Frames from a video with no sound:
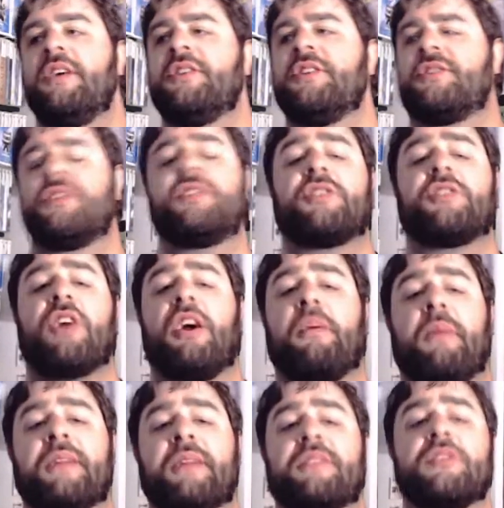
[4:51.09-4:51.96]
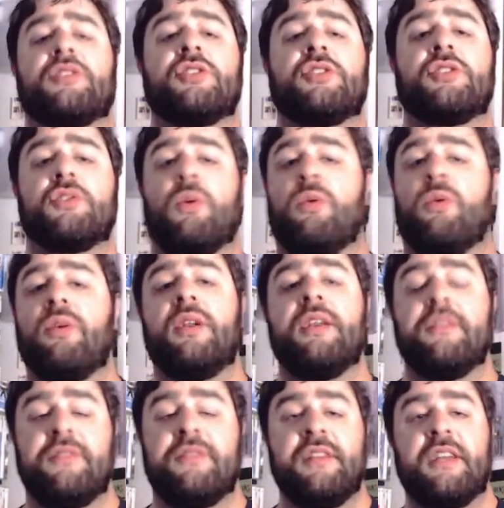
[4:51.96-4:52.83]
So let's talk about the
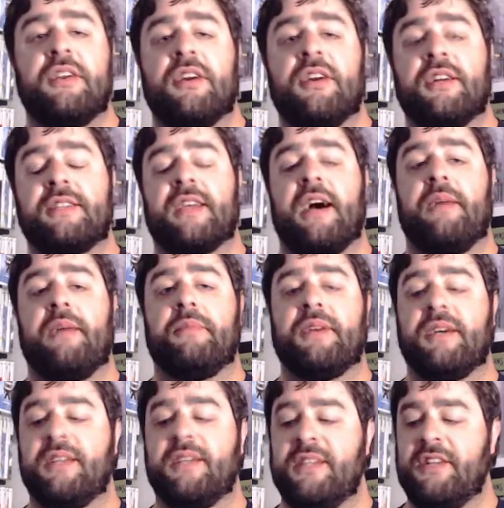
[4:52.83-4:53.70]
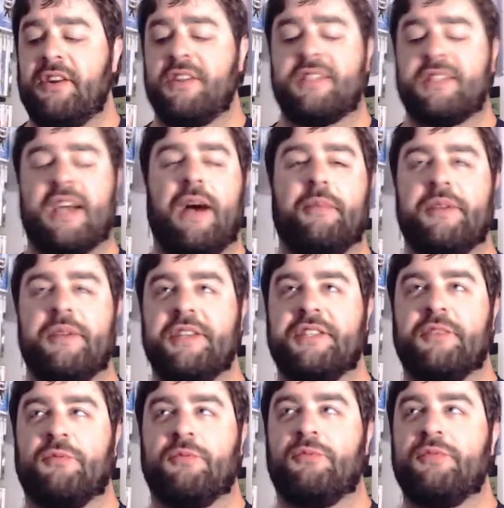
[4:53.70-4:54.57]
story of NieR Automata. NieR Automata
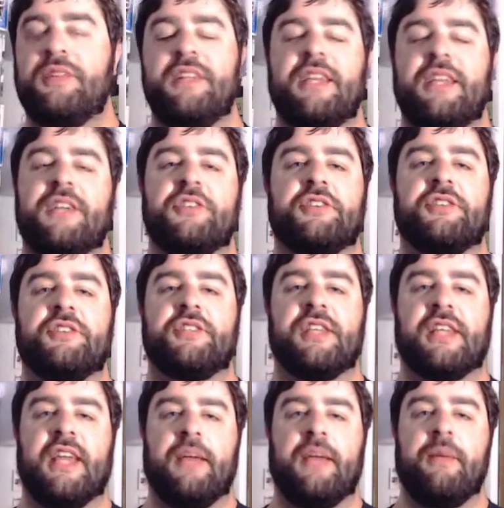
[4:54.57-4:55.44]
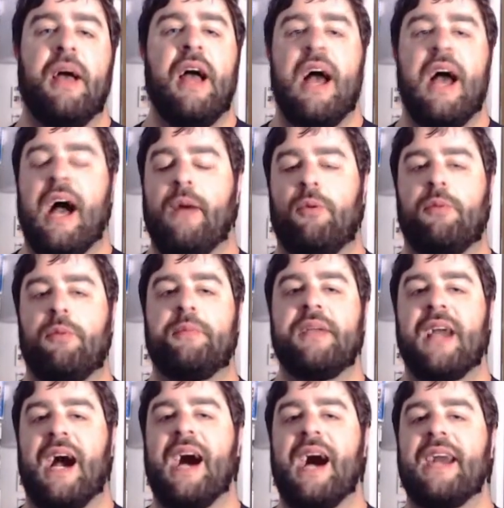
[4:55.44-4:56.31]
is a really interesting game. I will
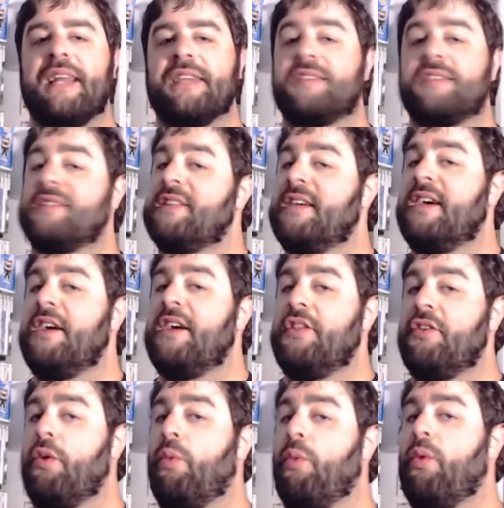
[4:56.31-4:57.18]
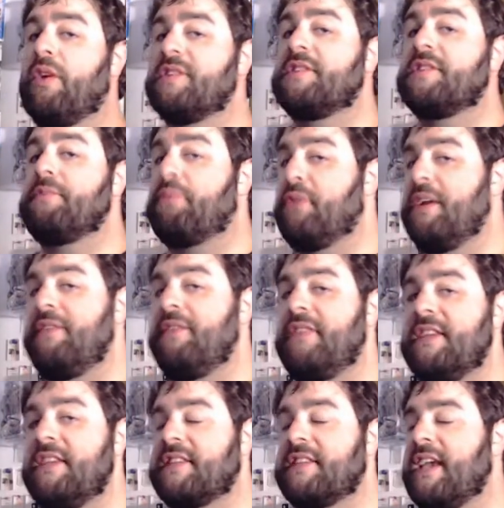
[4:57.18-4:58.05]
be honest, there was a
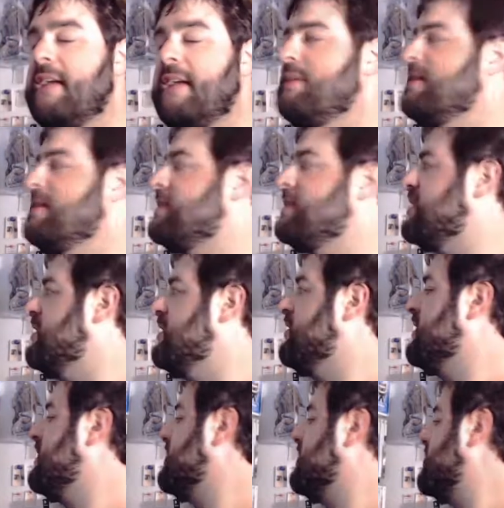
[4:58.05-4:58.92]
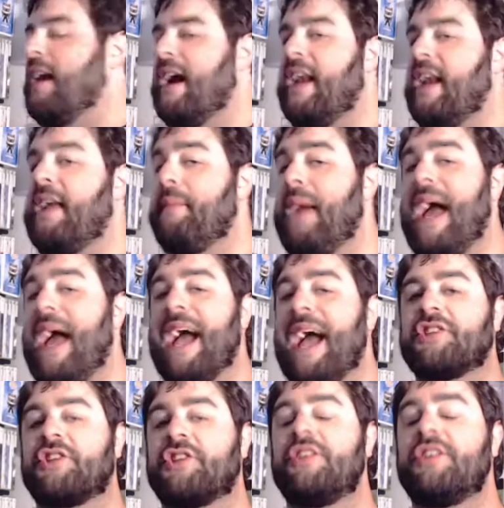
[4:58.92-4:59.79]
previous game in this series, and I'm
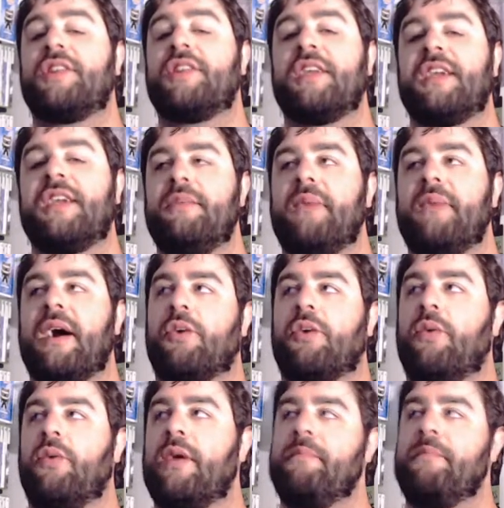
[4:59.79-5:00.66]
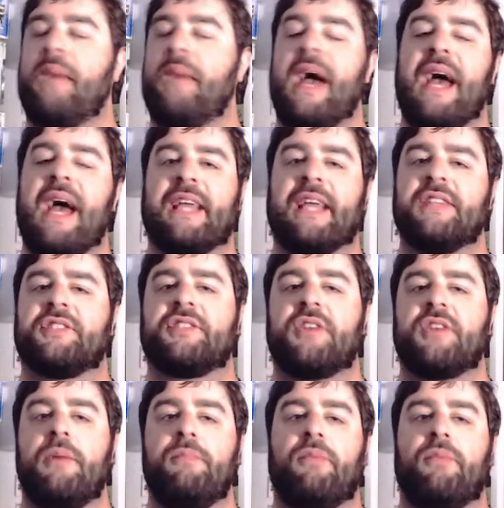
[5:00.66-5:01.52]
actually thinking about going back at
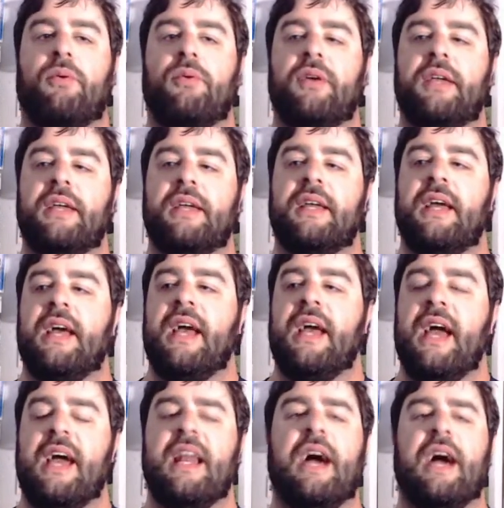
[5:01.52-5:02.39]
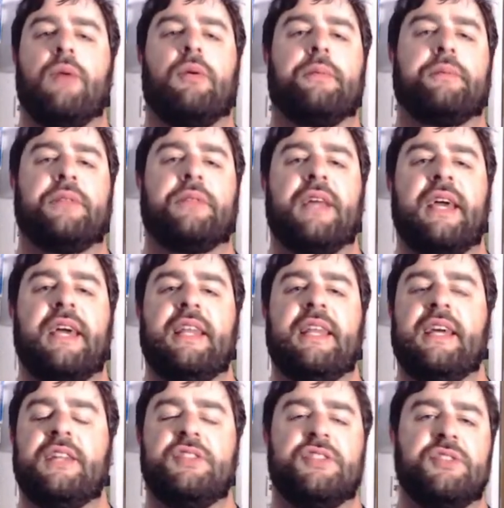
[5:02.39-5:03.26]
some point, and I will play it
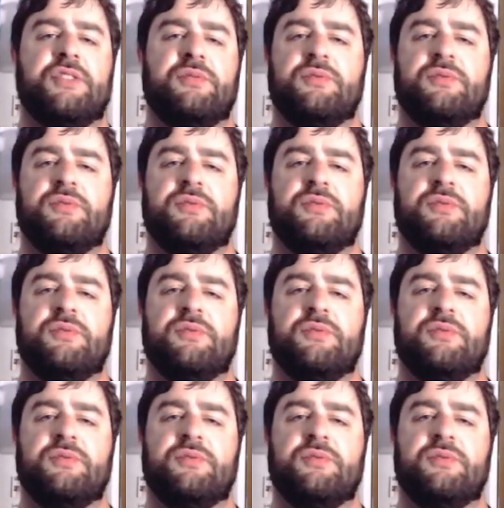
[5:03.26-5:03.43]
and do